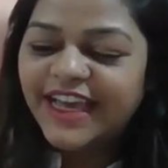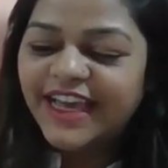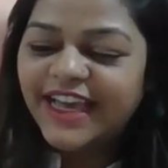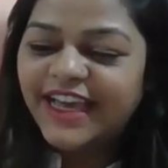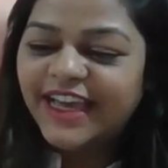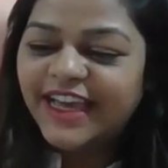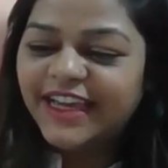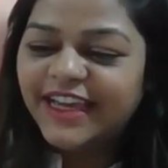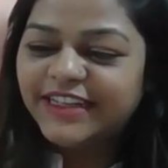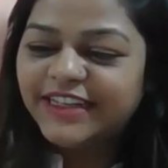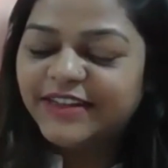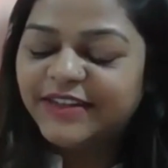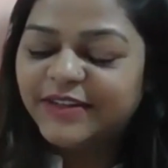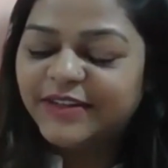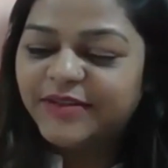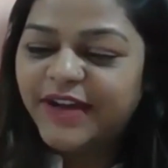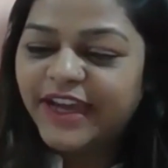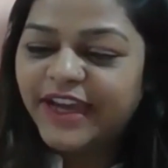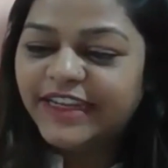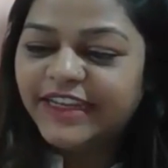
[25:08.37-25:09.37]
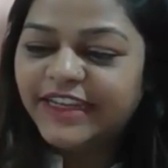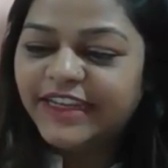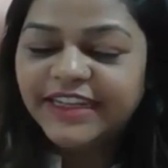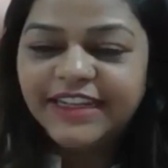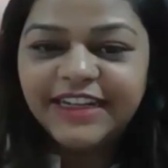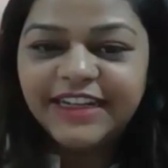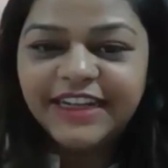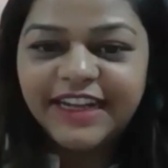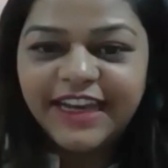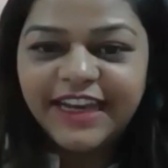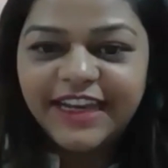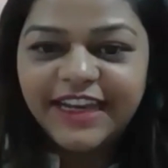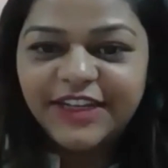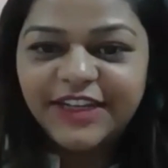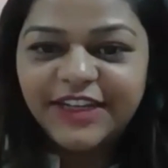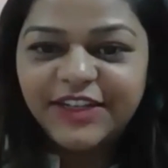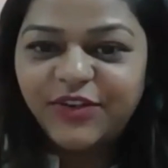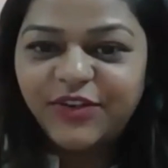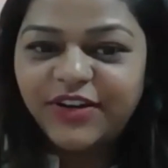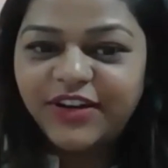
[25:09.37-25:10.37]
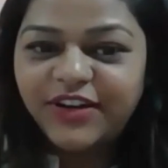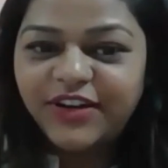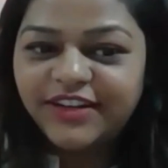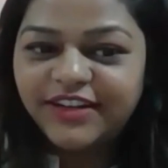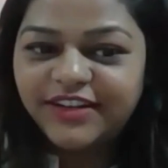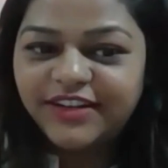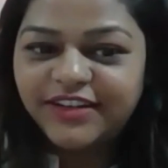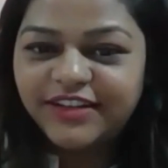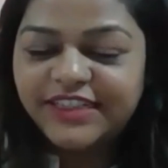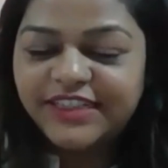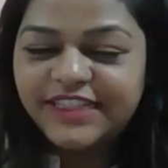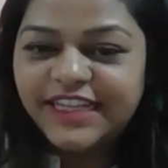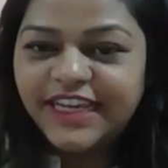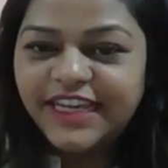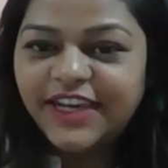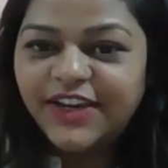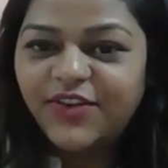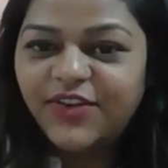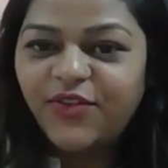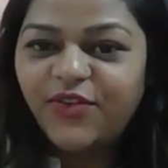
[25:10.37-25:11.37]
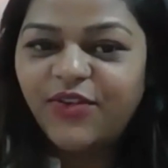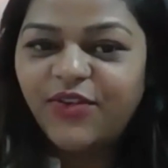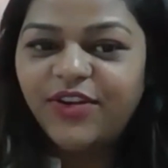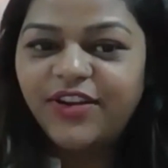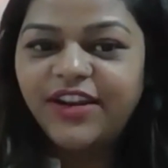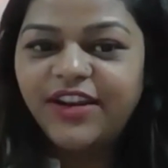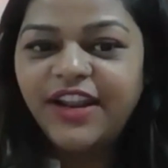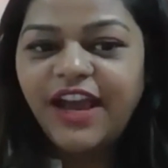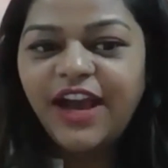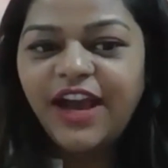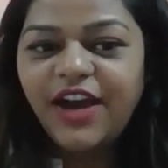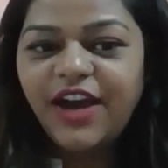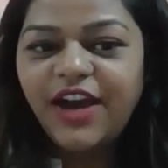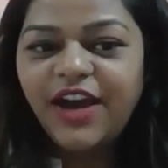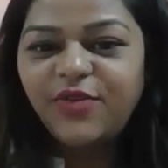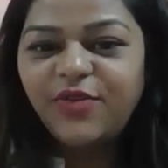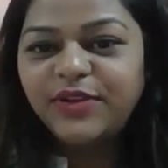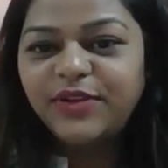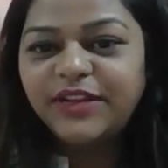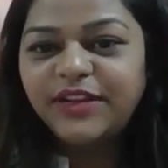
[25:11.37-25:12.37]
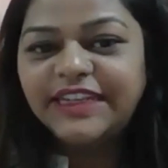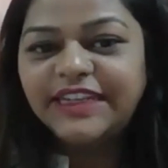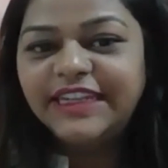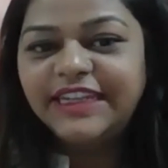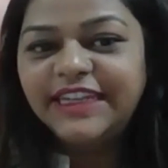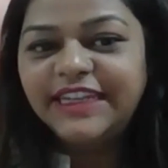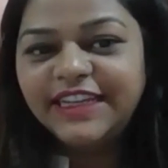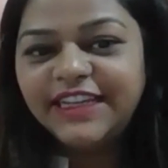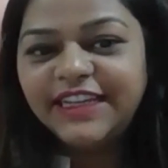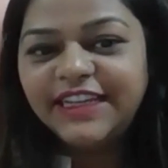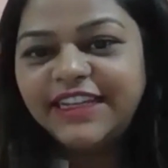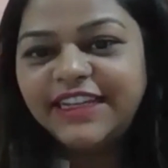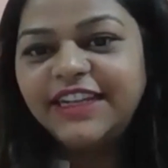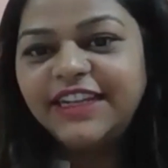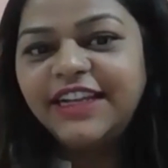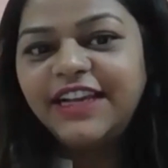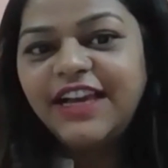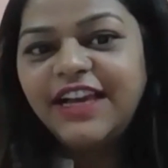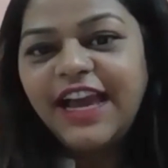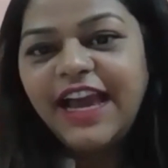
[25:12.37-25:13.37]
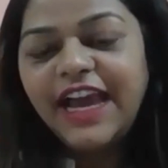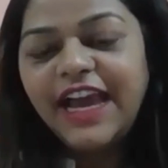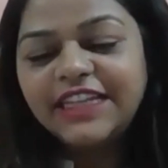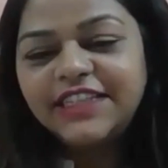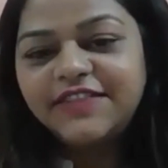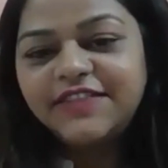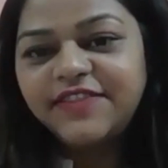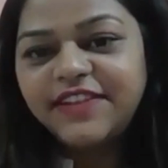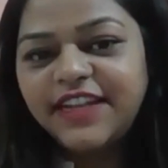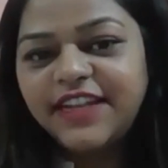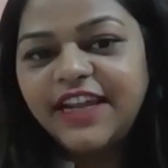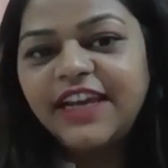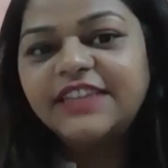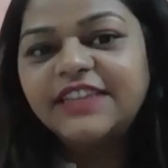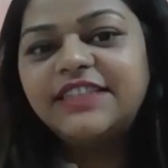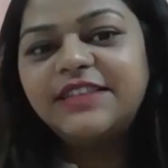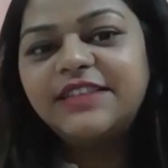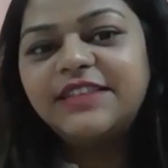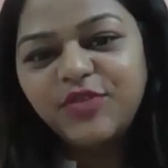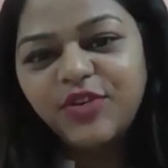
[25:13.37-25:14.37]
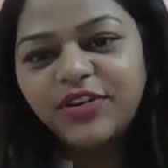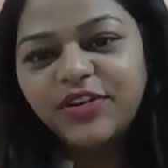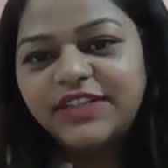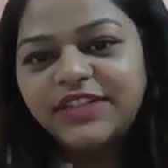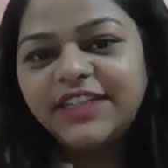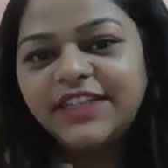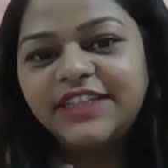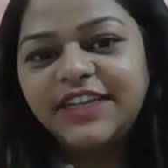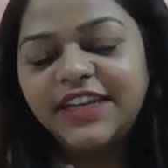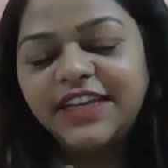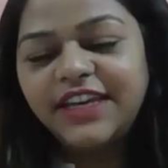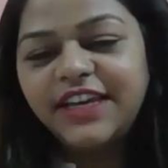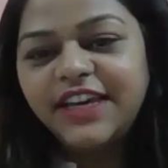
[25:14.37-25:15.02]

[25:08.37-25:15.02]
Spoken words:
And I really liked your take on how legal as well as semiotic